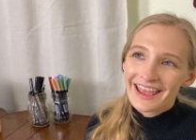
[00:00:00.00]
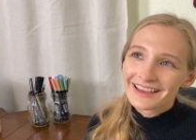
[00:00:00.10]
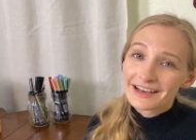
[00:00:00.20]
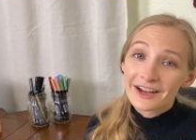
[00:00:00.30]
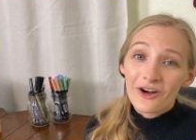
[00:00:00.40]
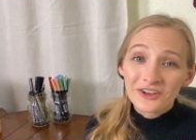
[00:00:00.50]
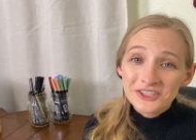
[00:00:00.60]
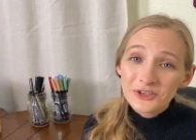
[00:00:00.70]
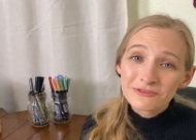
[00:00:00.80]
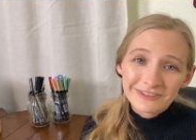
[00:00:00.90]
And I
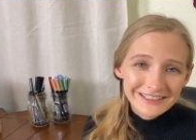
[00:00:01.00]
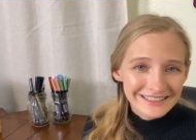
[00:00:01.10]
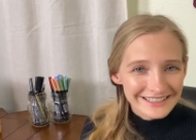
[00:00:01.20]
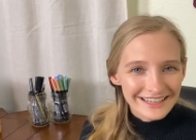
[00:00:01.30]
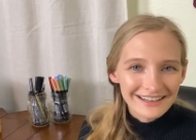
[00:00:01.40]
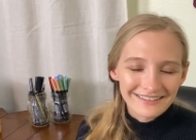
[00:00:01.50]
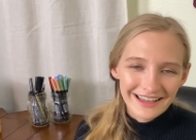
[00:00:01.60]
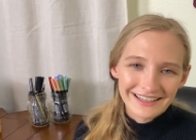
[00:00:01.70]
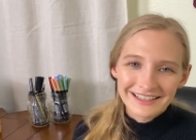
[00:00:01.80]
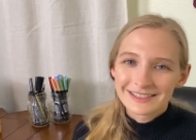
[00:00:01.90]
also really did
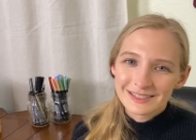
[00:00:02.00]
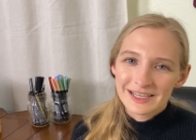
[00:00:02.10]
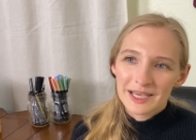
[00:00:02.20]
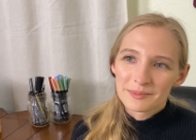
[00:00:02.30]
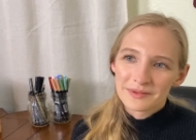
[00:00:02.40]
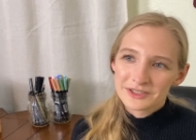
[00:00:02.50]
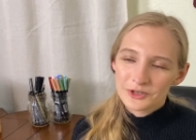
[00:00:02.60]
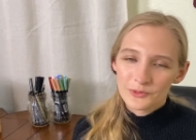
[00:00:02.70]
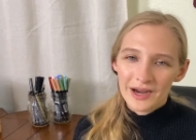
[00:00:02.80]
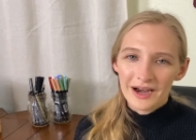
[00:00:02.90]
like his tip
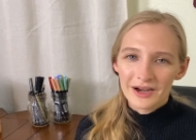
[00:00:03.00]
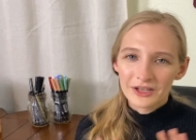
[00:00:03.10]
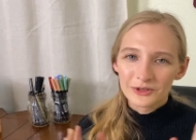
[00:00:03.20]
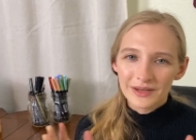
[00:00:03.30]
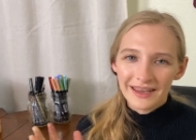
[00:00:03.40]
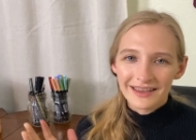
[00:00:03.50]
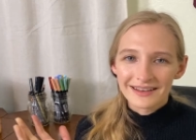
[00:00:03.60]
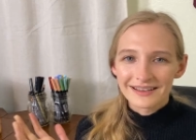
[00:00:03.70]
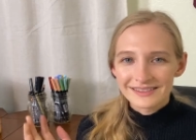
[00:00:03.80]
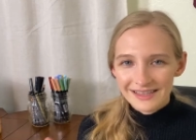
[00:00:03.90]
to where you
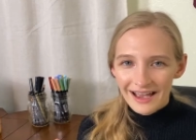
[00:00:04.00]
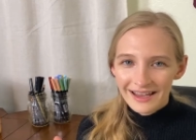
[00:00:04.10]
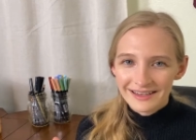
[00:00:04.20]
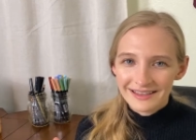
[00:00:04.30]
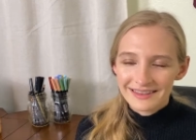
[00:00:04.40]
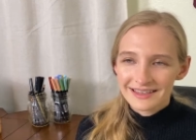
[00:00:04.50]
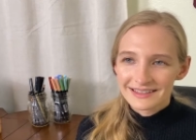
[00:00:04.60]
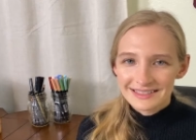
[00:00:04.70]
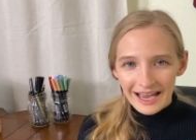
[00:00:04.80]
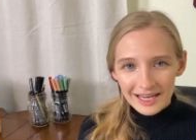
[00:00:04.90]
can assign
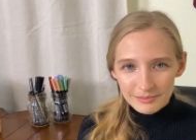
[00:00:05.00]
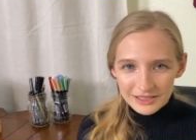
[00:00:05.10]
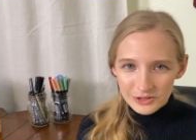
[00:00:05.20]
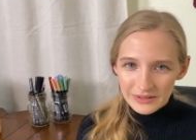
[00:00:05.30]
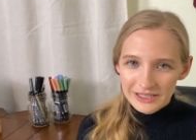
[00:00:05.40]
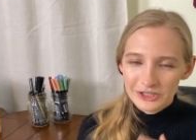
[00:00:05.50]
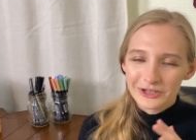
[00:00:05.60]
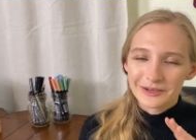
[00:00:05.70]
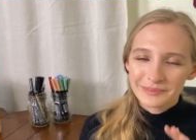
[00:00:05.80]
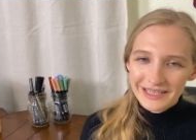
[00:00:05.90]
the time between
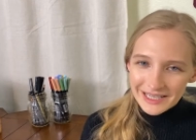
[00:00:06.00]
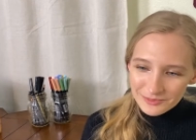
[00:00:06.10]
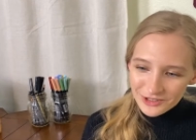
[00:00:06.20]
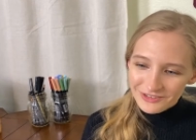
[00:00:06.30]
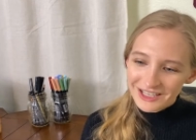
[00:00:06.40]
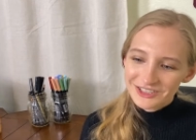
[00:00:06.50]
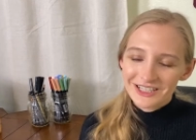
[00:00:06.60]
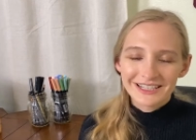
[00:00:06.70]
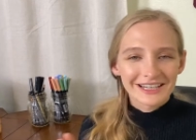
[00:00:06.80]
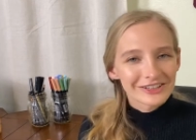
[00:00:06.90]
your PM
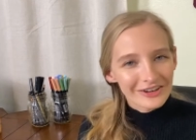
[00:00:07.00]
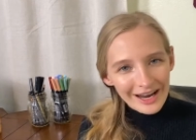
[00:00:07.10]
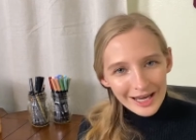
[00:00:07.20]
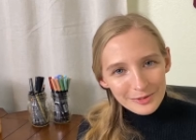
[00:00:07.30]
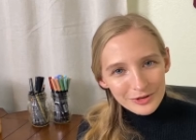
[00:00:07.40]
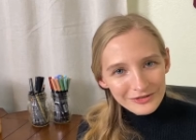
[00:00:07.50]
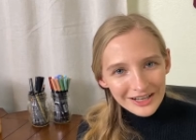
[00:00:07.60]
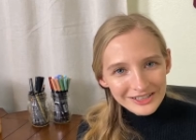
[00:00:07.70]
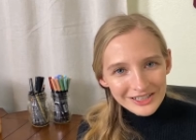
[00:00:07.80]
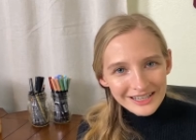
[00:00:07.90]
reflection and your AM
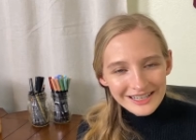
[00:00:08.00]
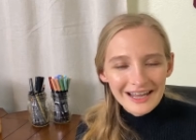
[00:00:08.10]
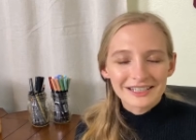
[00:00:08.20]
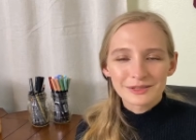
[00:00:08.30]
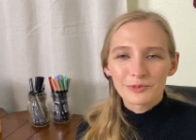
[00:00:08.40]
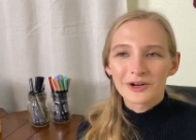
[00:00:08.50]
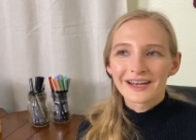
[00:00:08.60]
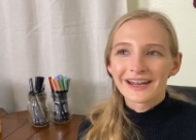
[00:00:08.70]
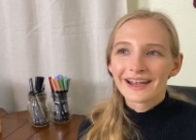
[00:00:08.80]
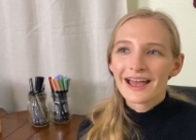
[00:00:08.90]
reflection the next
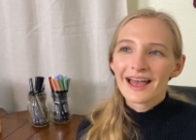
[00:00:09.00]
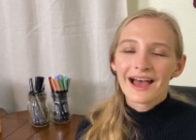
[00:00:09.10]
morning